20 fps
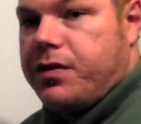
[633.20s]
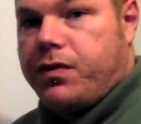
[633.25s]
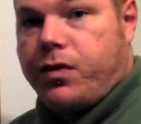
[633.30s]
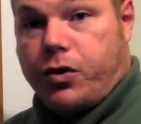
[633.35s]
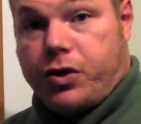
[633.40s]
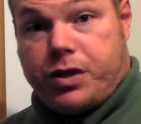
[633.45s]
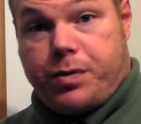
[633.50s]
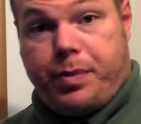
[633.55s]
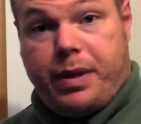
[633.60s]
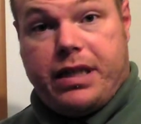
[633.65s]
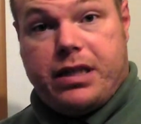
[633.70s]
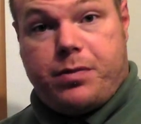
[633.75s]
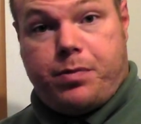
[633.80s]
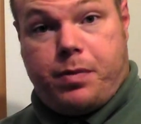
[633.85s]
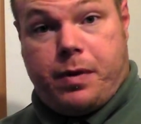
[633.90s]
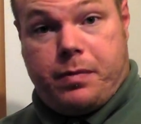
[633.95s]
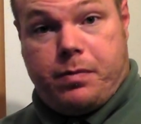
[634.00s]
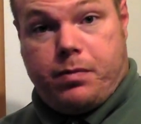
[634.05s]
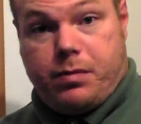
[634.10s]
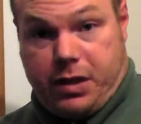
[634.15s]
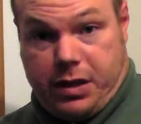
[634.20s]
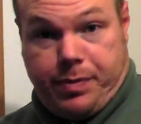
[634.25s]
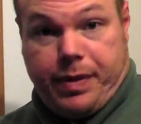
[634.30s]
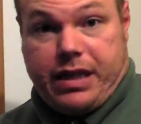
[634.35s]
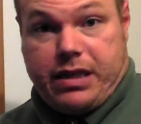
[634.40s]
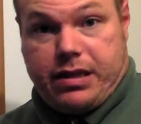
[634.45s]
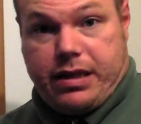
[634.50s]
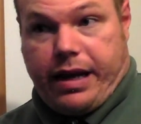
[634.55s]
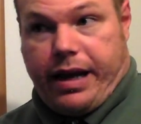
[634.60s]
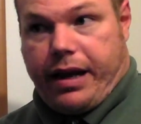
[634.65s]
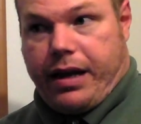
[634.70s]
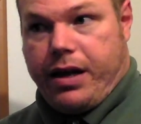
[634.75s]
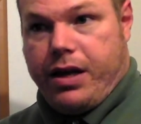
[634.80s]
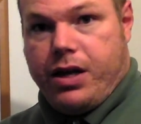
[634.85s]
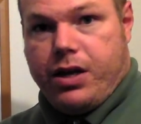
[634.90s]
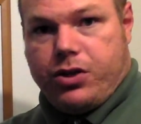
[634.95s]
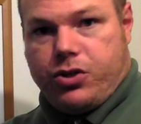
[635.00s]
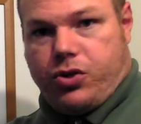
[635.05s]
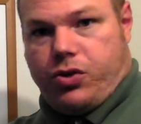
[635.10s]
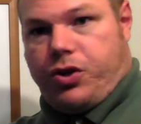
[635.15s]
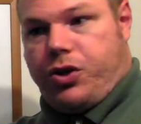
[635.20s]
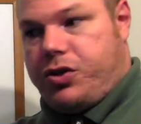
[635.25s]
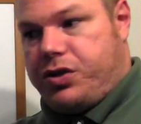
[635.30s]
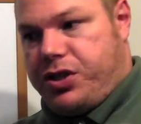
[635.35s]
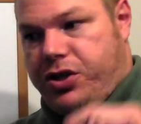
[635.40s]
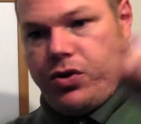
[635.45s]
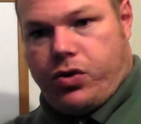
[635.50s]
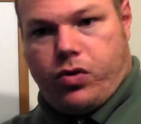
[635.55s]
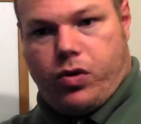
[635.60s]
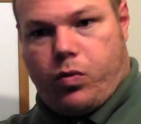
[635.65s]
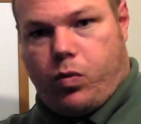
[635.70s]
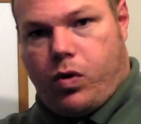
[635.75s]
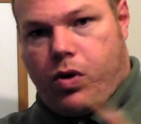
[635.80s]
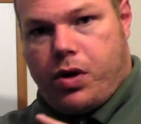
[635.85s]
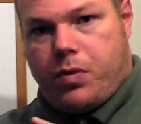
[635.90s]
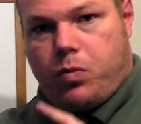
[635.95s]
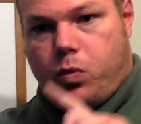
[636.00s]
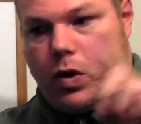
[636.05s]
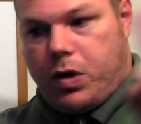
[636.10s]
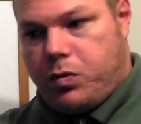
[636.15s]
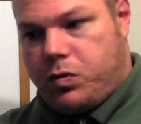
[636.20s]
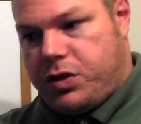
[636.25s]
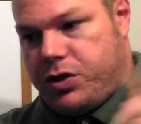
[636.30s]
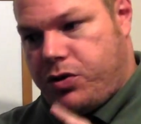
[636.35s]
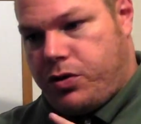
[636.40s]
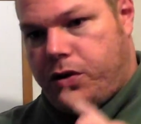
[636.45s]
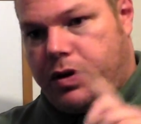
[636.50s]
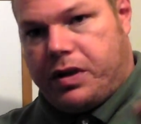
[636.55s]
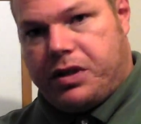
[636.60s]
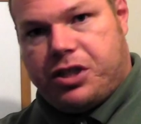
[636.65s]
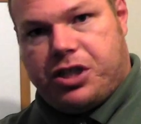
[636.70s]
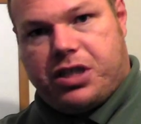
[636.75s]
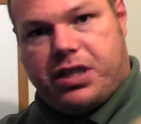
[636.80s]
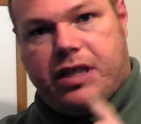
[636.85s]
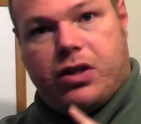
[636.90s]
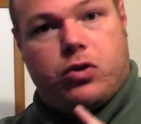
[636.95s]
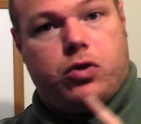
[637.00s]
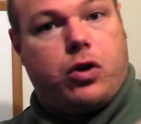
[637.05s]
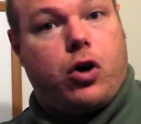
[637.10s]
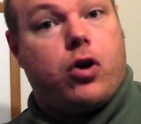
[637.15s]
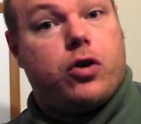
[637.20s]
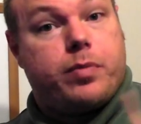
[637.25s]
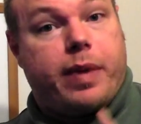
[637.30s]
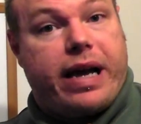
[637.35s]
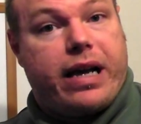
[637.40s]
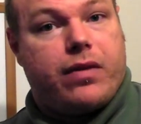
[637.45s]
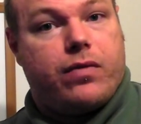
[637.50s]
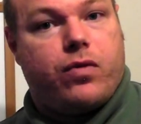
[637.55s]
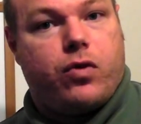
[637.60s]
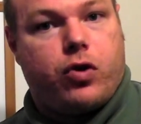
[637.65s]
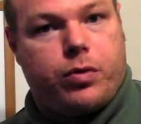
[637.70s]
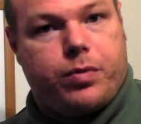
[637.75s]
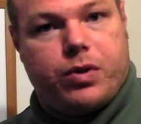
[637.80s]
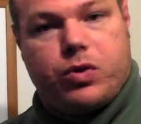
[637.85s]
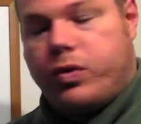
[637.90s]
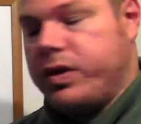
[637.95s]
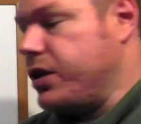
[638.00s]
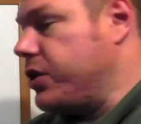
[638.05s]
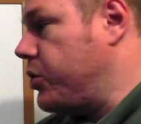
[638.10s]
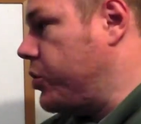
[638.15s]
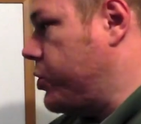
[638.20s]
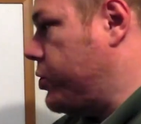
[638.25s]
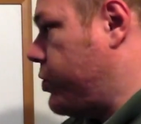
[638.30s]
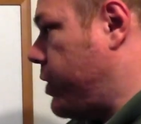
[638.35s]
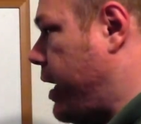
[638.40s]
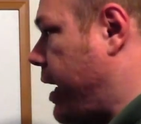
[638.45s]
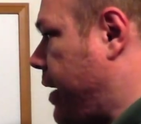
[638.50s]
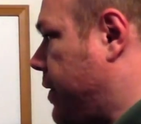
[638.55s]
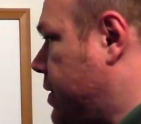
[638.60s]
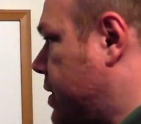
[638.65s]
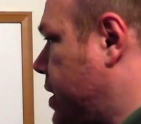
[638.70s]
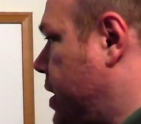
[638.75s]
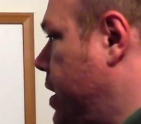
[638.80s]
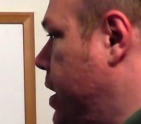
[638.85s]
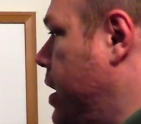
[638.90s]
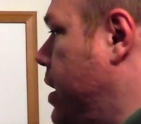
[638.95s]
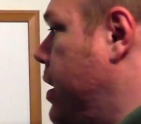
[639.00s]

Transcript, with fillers: for speed, speed sake. So your 0 and 1, 1, 0, it just goes, goes back and forth between the two drives.